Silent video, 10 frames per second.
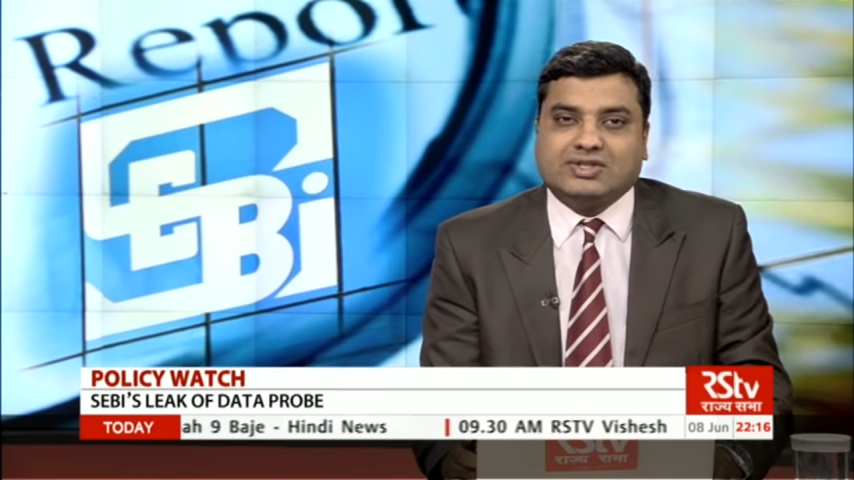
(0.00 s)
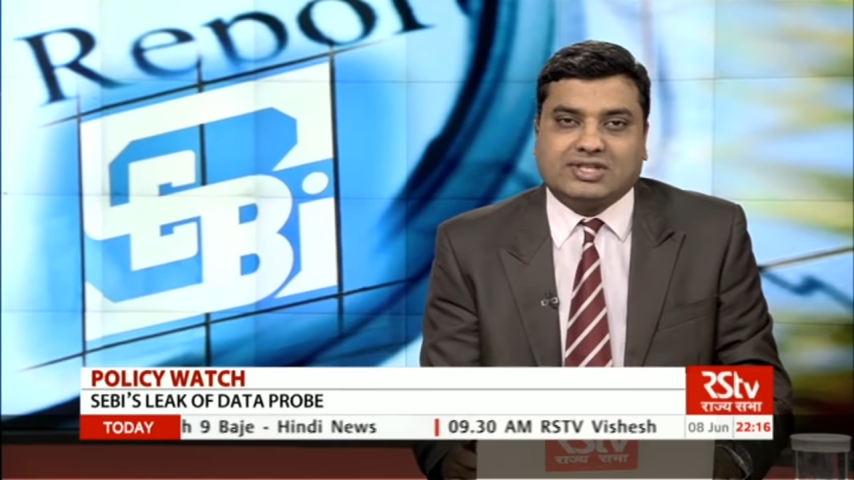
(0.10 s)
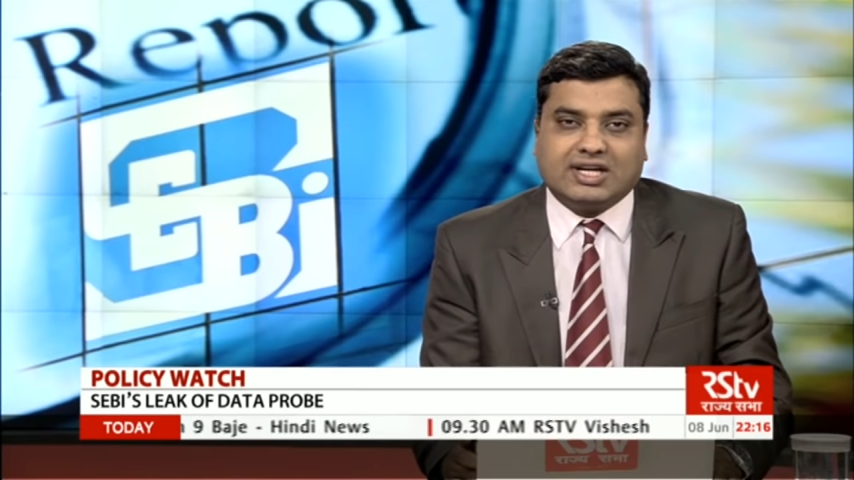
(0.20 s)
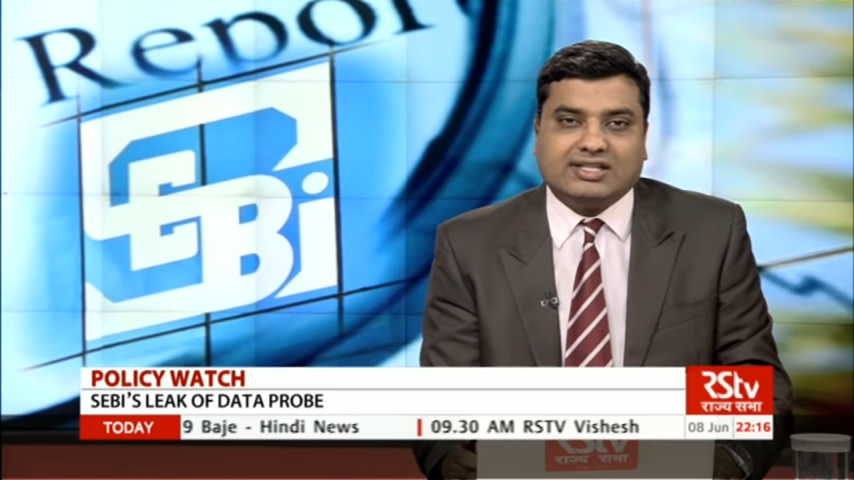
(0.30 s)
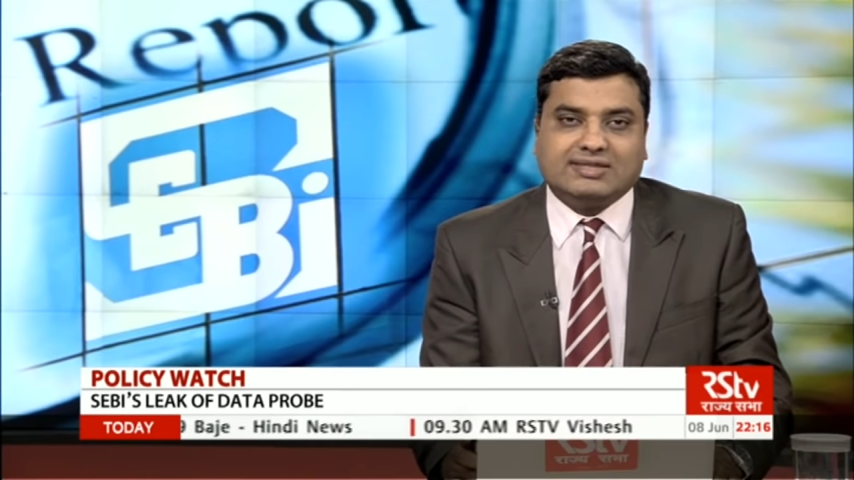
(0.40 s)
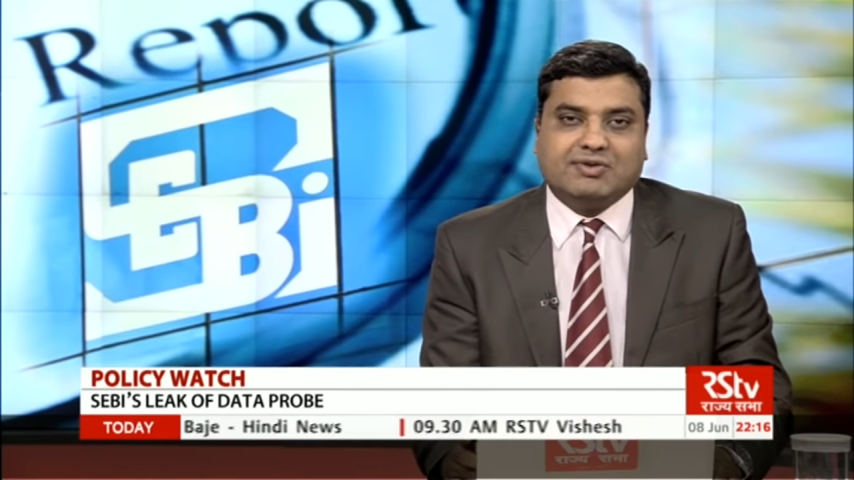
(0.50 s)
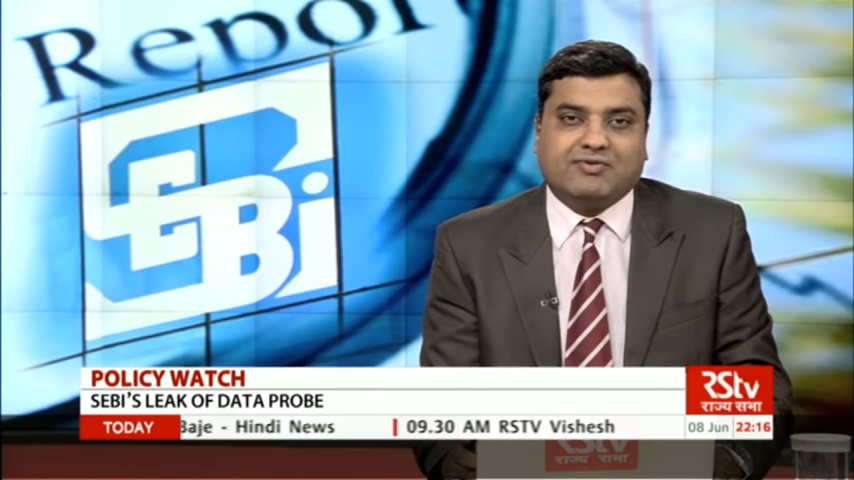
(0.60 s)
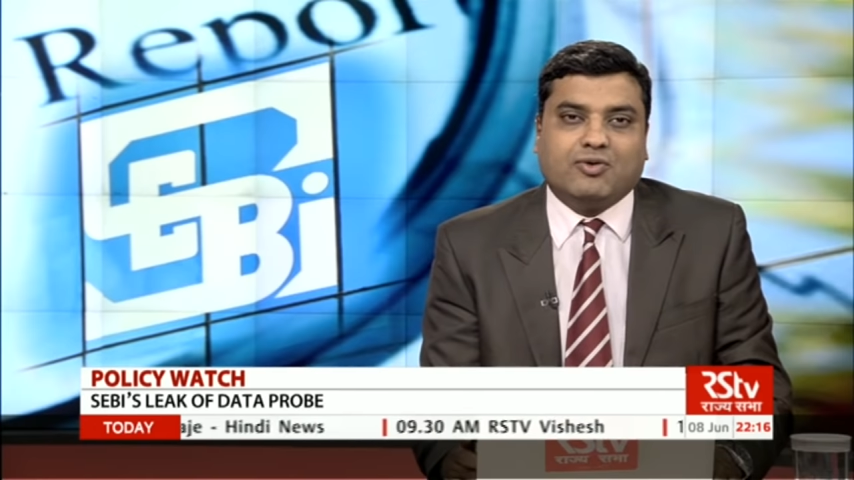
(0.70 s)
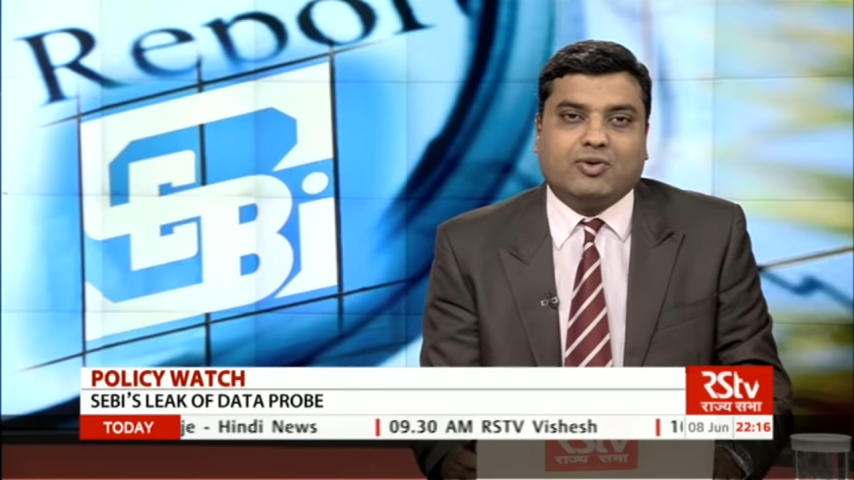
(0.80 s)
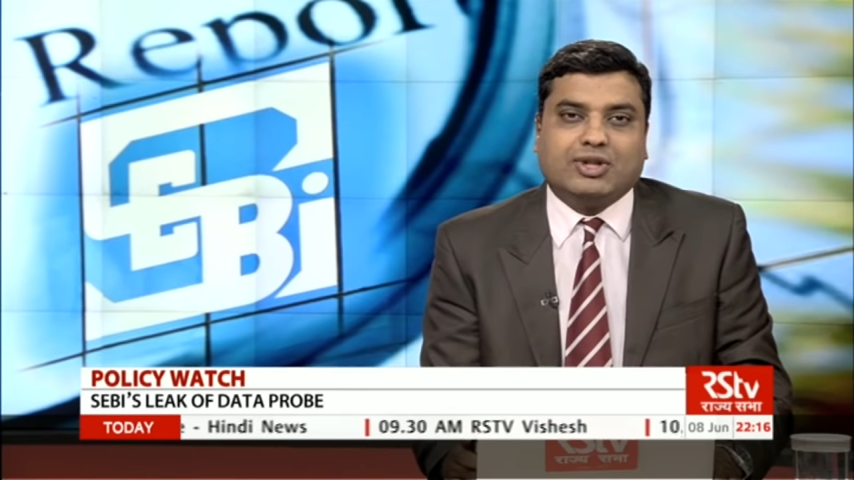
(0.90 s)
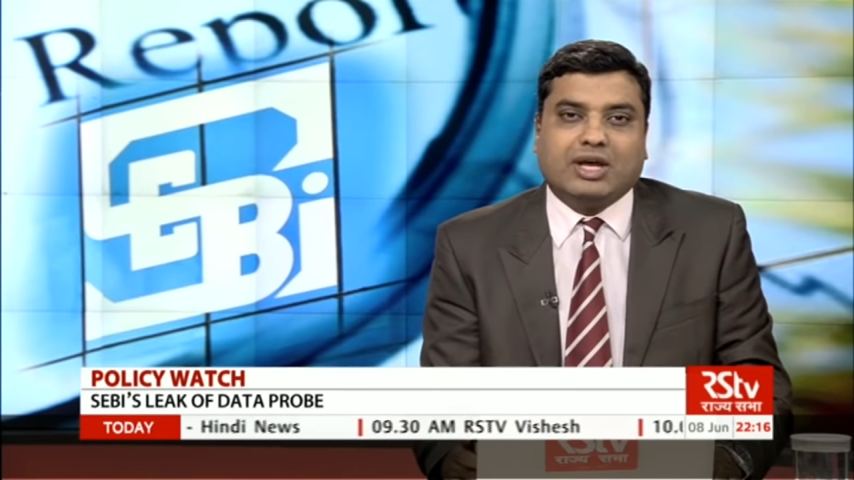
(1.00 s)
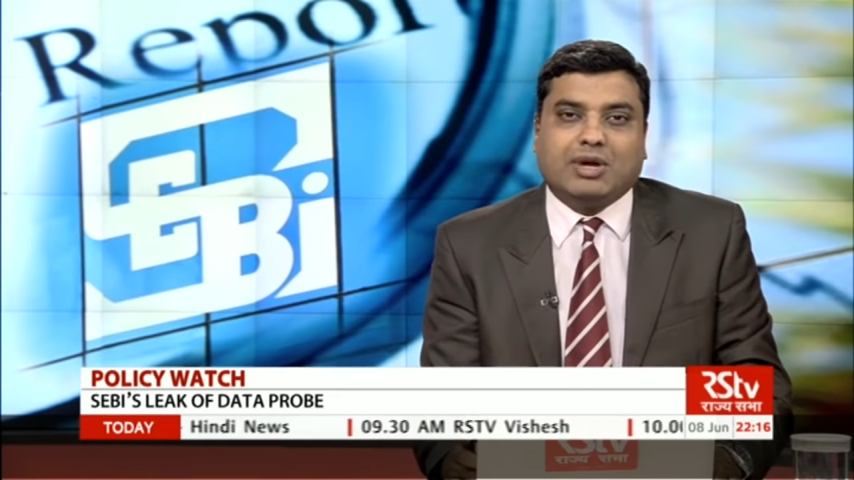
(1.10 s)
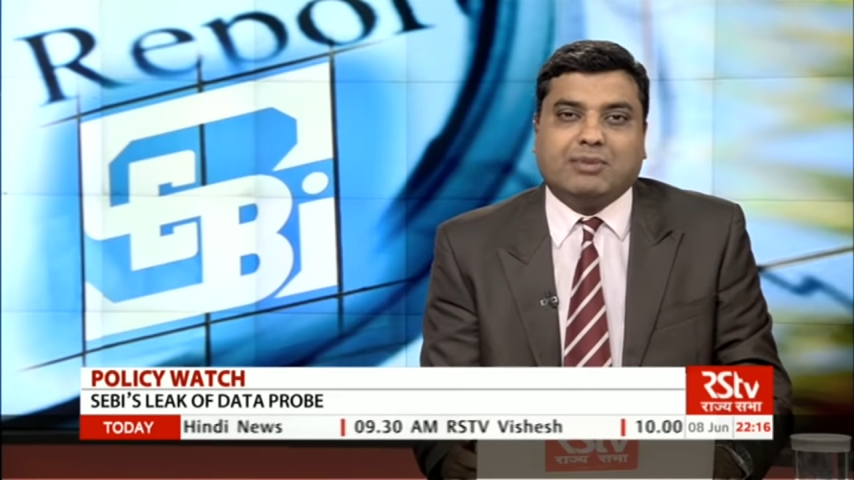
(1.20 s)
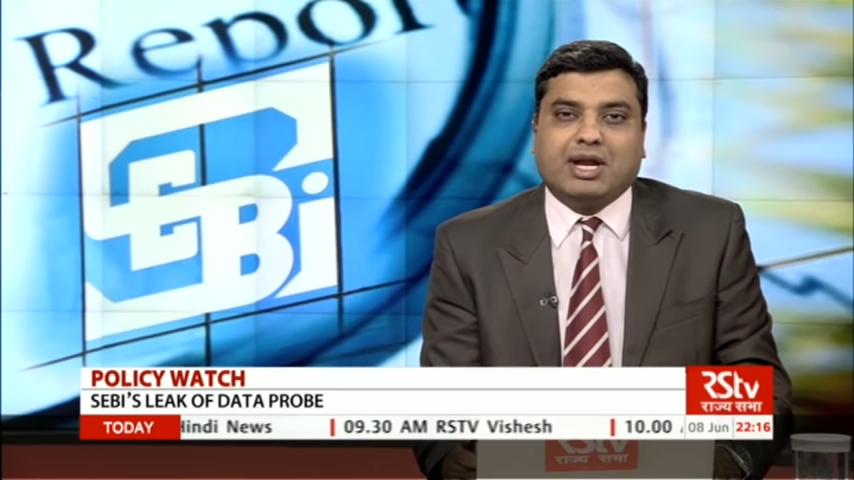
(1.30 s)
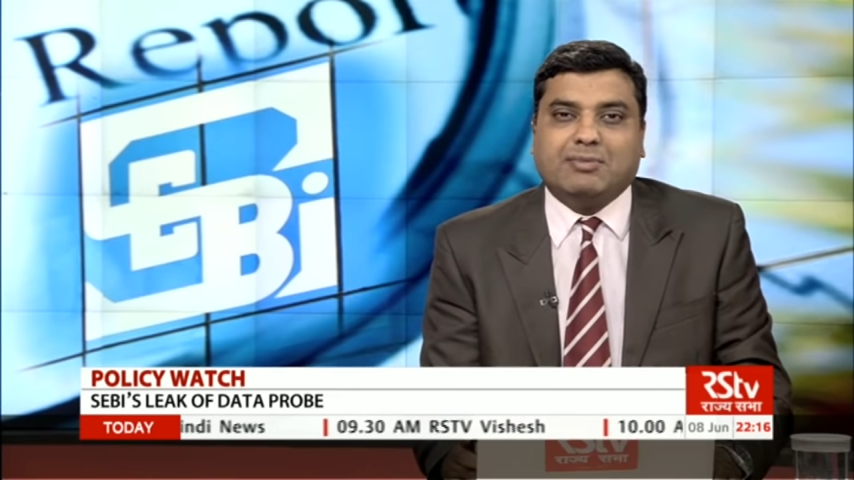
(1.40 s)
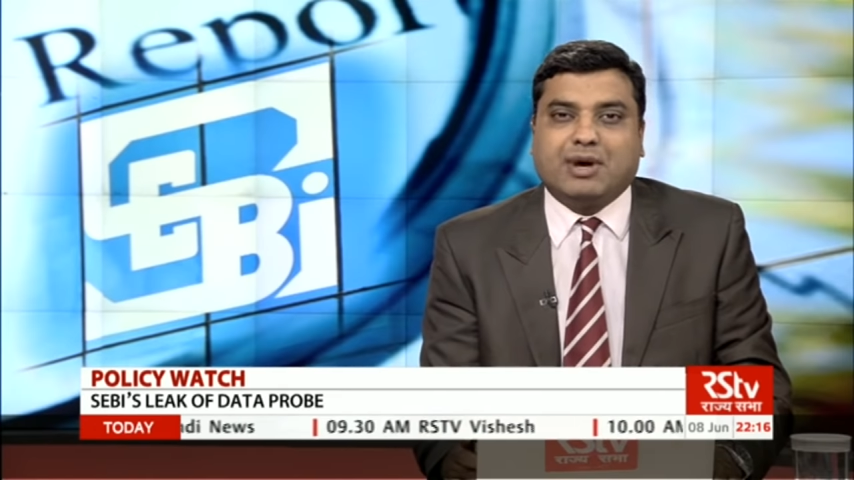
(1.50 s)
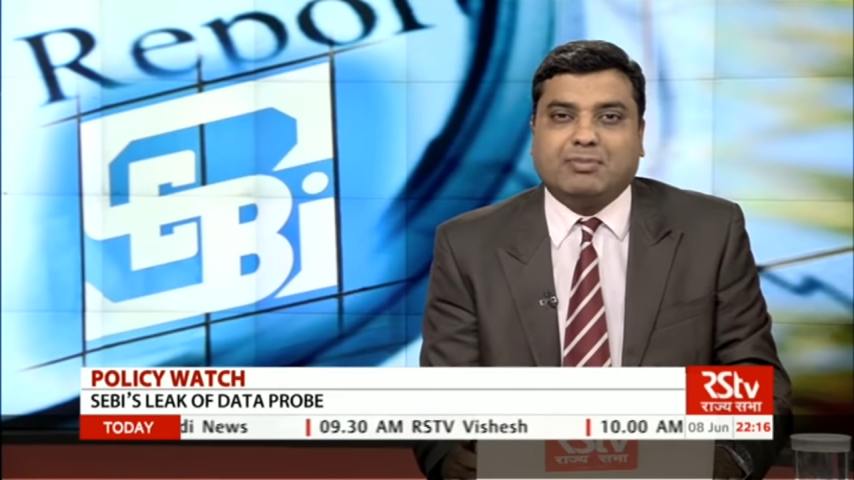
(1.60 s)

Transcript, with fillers: results before they were made